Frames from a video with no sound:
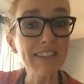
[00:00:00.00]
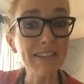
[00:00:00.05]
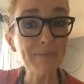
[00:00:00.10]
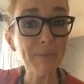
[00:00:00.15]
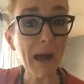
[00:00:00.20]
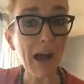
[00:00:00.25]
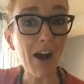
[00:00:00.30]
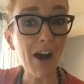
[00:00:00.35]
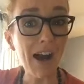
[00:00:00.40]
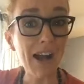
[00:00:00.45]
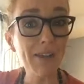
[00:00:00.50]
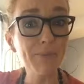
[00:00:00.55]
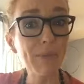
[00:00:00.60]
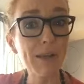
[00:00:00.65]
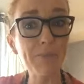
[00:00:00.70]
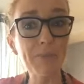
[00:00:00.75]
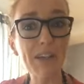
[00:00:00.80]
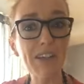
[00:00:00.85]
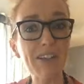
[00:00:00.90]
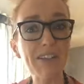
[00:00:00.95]
behind me
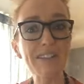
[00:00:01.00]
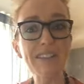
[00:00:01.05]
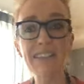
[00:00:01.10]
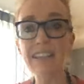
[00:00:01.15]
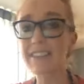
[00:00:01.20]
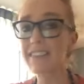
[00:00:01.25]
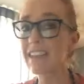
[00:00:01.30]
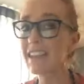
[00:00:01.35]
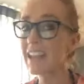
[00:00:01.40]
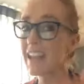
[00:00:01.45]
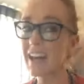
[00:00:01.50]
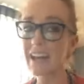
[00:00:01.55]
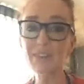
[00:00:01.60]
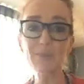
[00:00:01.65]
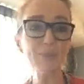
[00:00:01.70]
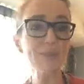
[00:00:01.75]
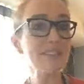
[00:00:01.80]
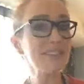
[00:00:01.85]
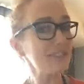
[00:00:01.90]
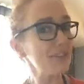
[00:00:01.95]
because the light
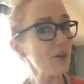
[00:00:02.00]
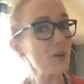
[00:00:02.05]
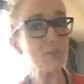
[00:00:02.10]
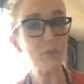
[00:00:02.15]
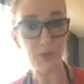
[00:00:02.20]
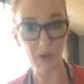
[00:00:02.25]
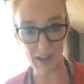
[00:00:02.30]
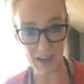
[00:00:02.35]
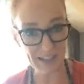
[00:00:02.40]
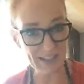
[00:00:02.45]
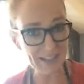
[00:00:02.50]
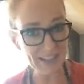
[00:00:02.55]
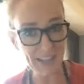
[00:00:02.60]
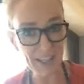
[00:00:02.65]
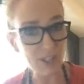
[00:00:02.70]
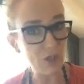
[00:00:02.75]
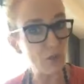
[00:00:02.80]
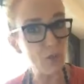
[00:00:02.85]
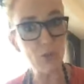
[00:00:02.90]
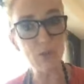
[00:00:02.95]
was so bright
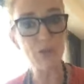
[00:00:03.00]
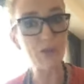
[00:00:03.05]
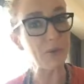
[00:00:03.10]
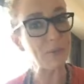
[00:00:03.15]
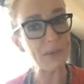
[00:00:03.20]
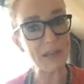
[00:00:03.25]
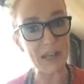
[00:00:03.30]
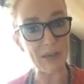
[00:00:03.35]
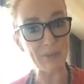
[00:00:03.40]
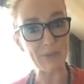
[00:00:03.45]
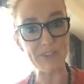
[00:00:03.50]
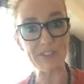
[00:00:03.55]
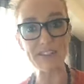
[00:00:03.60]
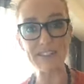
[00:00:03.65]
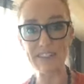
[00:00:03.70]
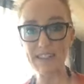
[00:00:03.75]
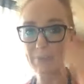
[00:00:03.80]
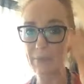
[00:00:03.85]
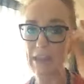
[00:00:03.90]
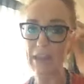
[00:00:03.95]
that you would not be able to
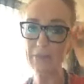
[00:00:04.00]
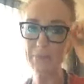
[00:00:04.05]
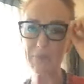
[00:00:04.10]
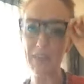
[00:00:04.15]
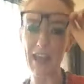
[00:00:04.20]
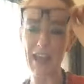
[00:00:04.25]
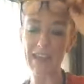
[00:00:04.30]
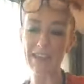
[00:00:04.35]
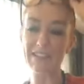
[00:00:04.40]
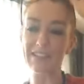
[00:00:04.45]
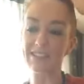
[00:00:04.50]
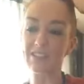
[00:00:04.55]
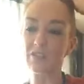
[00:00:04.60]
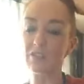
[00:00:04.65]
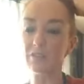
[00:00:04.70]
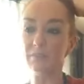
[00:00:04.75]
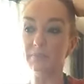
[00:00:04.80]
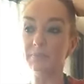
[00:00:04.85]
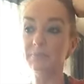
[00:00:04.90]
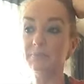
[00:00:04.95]
see me. And
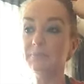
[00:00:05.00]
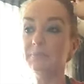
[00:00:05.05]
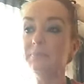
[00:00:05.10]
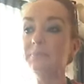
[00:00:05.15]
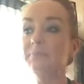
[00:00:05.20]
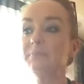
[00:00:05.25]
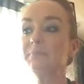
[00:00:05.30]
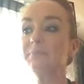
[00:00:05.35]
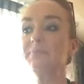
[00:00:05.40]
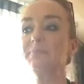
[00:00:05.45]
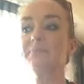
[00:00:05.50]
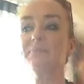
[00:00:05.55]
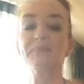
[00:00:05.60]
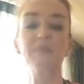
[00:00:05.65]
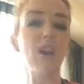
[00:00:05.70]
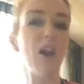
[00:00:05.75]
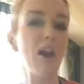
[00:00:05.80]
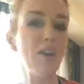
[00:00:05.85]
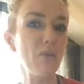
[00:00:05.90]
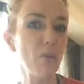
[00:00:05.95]

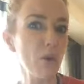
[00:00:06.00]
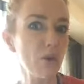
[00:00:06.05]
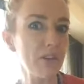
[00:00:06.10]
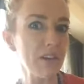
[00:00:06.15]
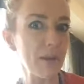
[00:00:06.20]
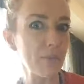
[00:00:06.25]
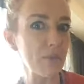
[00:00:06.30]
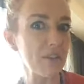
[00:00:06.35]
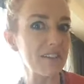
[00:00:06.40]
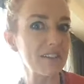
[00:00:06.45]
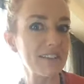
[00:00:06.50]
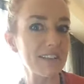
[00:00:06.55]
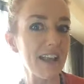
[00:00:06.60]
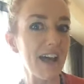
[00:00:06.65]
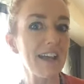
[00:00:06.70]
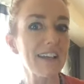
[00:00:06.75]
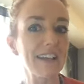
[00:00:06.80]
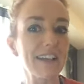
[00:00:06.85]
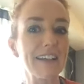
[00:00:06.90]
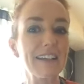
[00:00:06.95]
I've woken up with a
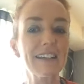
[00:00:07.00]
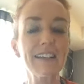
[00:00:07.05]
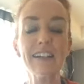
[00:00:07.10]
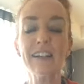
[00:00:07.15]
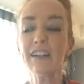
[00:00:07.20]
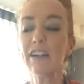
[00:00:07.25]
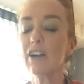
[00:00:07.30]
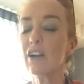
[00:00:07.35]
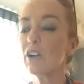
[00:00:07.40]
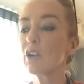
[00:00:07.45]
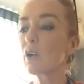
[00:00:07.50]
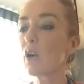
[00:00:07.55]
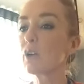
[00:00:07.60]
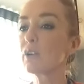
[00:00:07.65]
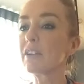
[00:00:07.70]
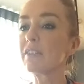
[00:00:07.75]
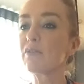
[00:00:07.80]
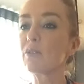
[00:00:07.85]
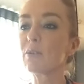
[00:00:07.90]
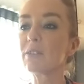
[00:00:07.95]
slightly
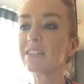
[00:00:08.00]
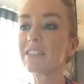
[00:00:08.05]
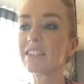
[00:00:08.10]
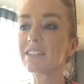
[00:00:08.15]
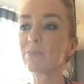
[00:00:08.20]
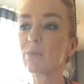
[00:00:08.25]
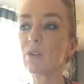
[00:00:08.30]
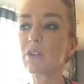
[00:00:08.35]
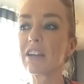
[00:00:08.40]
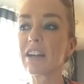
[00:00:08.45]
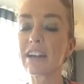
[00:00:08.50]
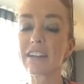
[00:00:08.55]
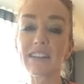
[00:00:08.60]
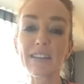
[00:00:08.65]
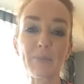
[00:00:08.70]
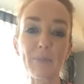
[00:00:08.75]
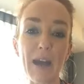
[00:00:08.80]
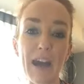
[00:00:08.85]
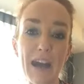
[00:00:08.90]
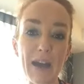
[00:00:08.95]
croaky voice this morning, I
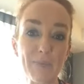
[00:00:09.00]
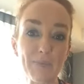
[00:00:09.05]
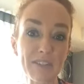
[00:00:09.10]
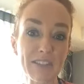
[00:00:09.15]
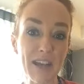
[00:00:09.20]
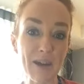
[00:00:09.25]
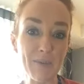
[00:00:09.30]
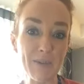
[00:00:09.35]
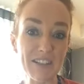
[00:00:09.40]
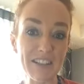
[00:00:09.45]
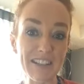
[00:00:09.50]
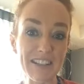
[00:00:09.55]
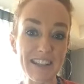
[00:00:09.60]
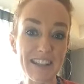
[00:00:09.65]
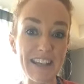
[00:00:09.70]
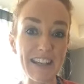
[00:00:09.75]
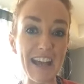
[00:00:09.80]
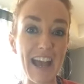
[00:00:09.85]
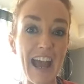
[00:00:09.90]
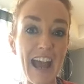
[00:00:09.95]
think perhaps coming to
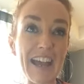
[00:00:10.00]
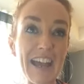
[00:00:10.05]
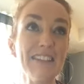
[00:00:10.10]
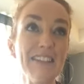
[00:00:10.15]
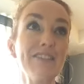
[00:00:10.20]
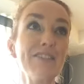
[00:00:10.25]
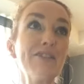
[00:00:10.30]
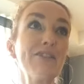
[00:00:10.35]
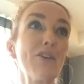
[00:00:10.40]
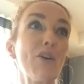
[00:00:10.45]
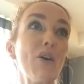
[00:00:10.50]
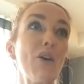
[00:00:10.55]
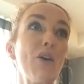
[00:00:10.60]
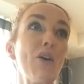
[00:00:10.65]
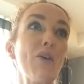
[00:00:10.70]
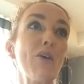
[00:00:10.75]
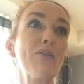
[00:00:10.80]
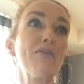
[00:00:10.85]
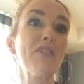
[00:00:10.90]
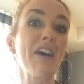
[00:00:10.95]
the end
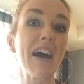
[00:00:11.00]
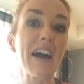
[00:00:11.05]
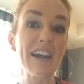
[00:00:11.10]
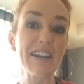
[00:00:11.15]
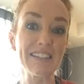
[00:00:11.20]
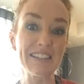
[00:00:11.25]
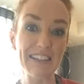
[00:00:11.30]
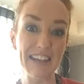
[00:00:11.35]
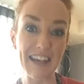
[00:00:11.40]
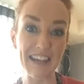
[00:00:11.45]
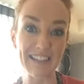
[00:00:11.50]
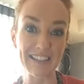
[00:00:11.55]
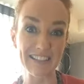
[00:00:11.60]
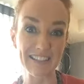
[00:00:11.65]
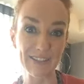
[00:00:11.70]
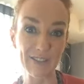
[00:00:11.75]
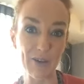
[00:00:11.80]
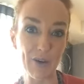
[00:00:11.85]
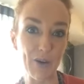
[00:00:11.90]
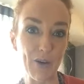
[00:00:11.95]
of 8
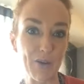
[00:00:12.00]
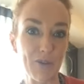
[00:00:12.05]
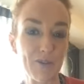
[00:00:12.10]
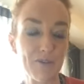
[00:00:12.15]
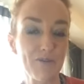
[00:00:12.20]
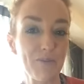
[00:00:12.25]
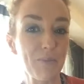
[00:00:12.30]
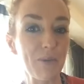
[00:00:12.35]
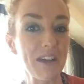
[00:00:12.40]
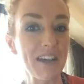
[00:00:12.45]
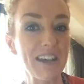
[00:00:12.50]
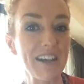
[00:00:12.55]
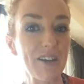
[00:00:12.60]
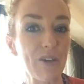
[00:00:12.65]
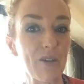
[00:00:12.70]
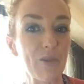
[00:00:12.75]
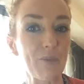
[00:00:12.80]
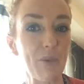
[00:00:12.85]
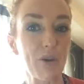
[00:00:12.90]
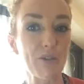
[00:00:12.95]
days of being
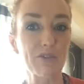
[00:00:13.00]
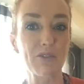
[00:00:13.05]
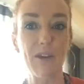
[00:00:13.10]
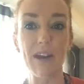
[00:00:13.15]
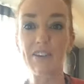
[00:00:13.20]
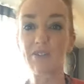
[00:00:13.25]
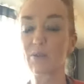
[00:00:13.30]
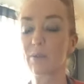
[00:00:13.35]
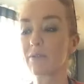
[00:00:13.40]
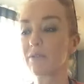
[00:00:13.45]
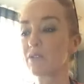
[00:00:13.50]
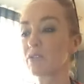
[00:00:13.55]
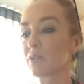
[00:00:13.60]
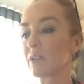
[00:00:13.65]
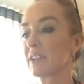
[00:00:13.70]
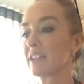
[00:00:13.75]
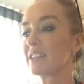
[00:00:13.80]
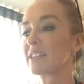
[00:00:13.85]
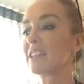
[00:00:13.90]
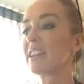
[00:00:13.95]
on the postgraduate
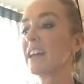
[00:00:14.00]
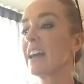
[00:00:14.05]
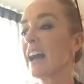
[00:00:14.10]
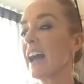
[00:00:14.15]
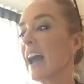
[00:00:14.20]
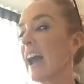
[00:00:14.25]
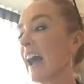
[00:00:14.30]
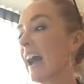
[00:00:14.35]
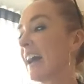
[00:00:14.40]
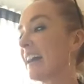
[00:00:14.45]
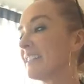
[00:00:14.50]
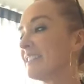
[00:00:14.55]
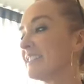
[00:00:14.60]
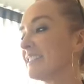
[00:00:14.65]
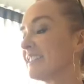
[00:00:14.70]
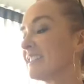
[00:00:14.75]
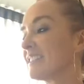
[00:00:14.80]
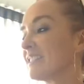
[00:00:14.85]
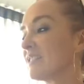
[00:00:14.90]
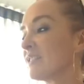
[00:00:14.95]
retreat. And